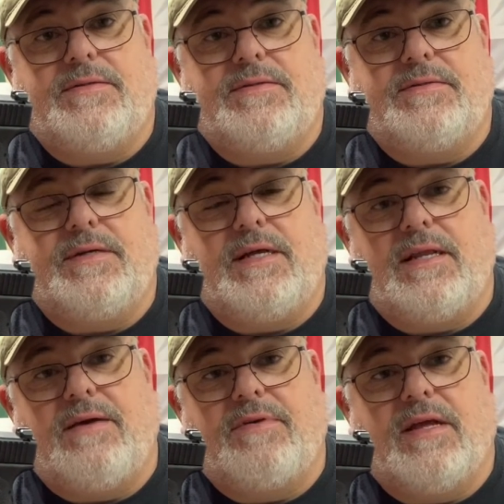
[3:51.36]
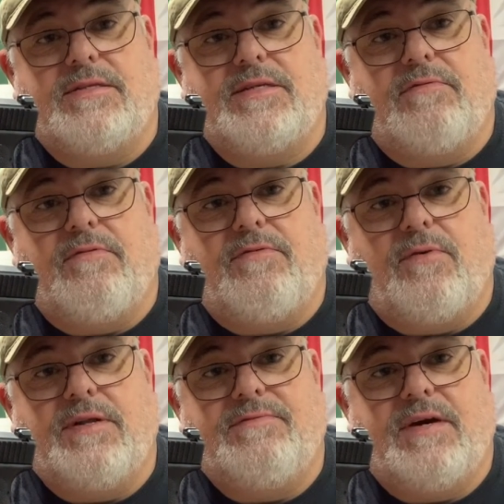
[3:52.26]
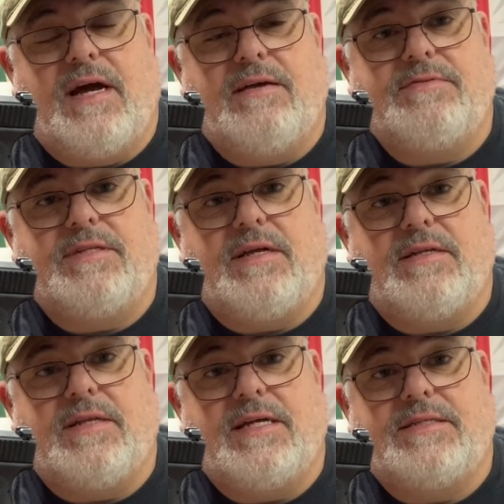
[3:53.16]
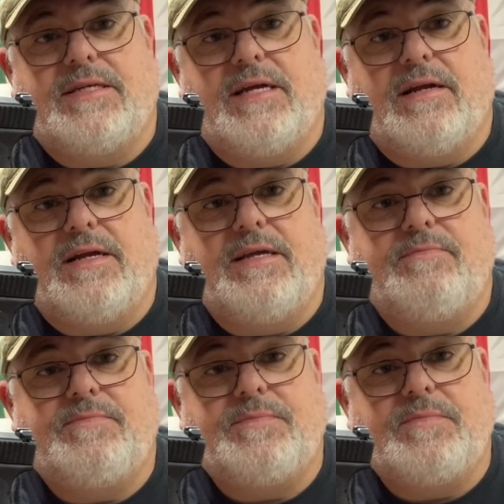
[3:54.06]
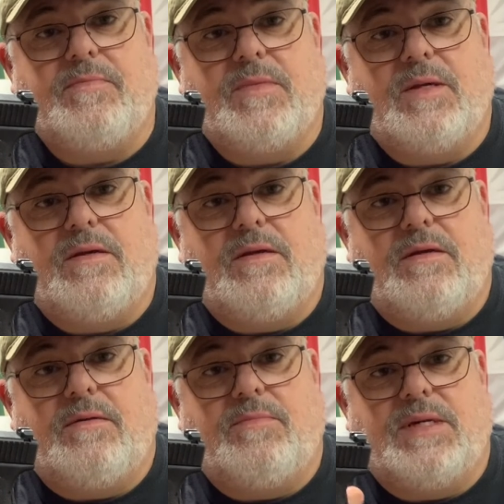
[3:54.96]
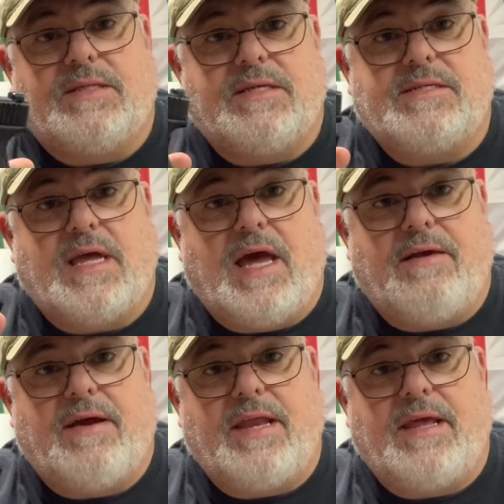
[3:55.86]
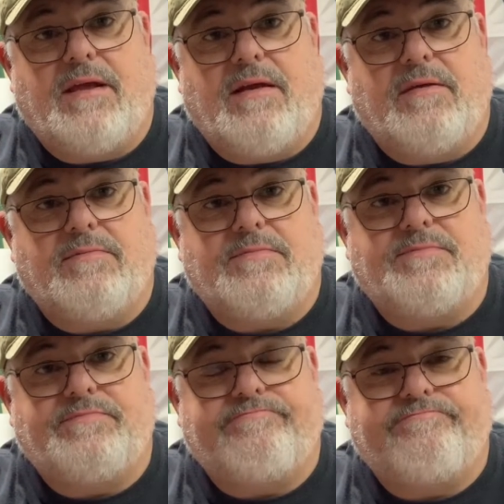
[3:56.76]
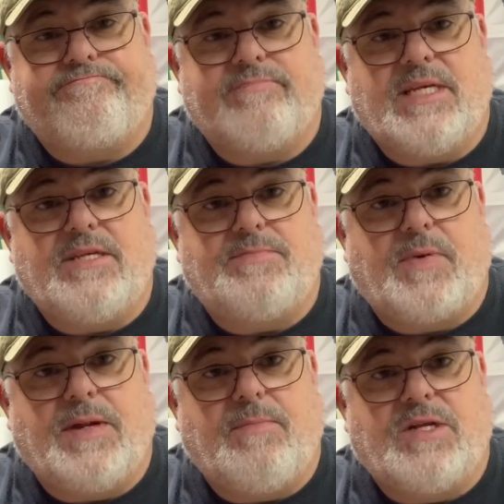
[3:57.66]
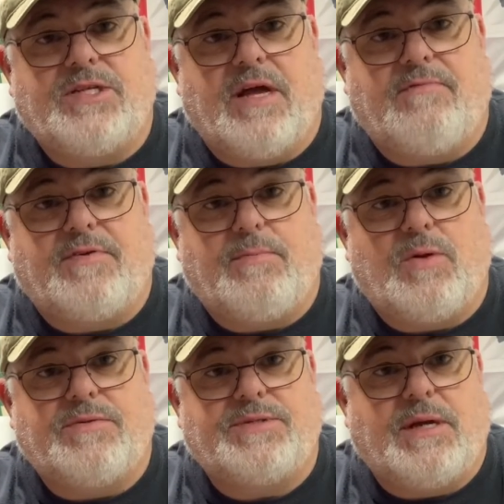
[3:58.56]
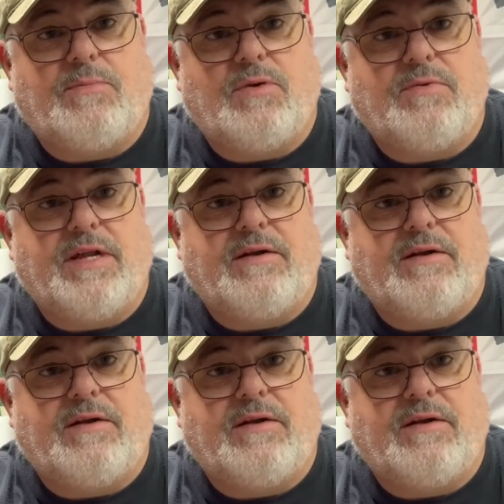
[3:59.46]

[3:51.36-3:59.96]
well, I've got several 45s that I like to carry. But this guy right here, he's pretty much comfortable summer, winter,